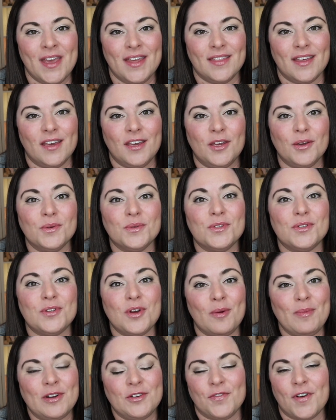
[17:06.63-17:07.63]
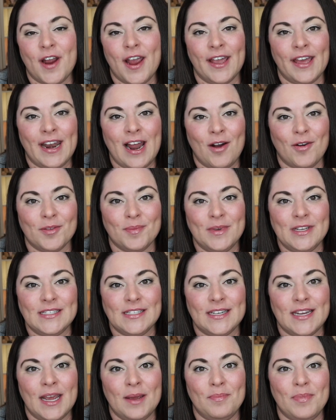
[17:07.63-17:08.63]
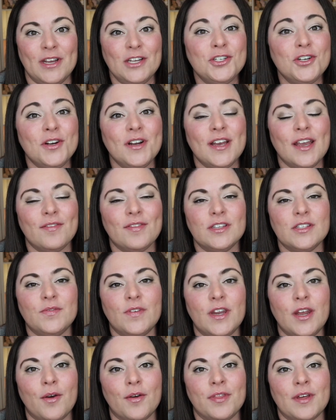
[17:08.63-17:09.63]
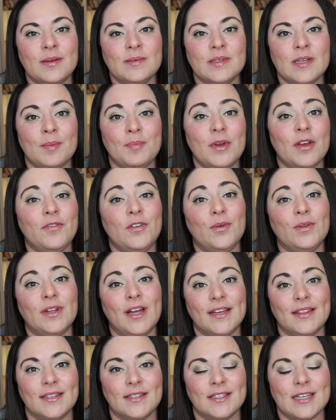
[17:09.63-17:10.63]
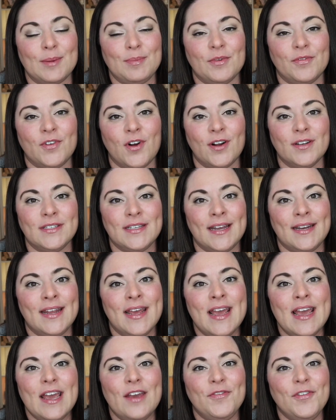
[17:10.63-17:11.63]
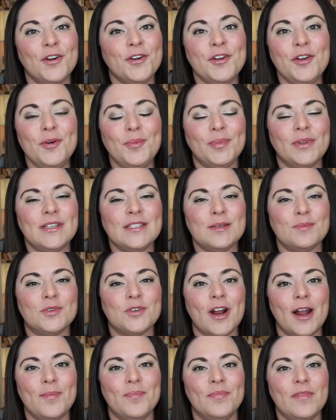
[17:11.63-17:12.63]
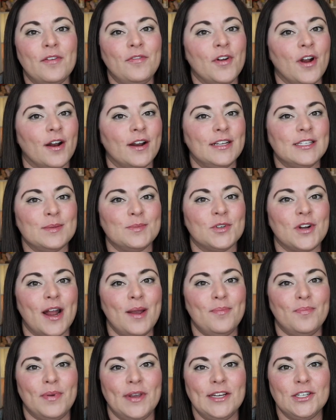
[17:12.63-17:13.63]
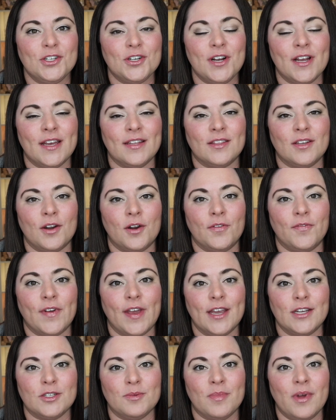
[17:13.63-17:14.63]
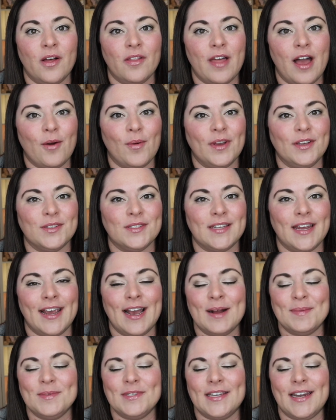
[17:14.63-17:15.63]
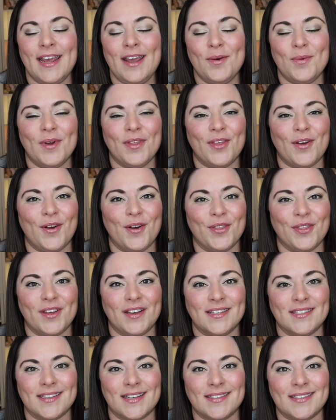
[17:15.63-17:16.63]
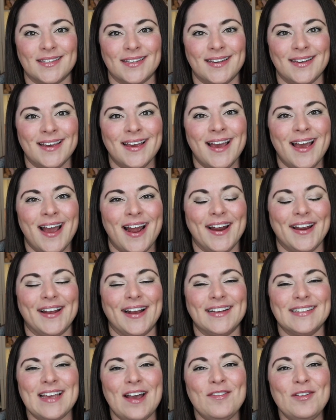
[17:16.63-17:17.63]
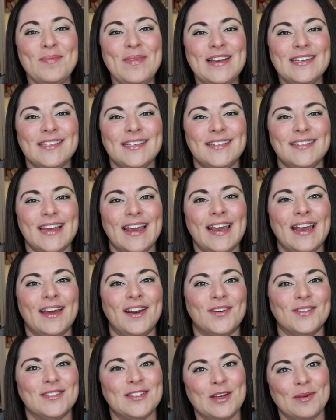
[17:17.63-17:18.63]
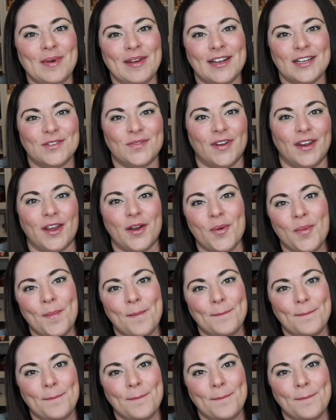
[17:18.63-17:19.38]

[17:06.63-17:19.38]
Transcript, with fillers: Thank you so much for hanging out with me today. Be sure to give this video a thumbs up if you like this type of content. If you're new, please subscribe. If you're already subscribed, be sure to hit the notification bell. That way you stay up to date with all things Scentsy. All right, you guys, have an amazing day, and I'll see you in my next video.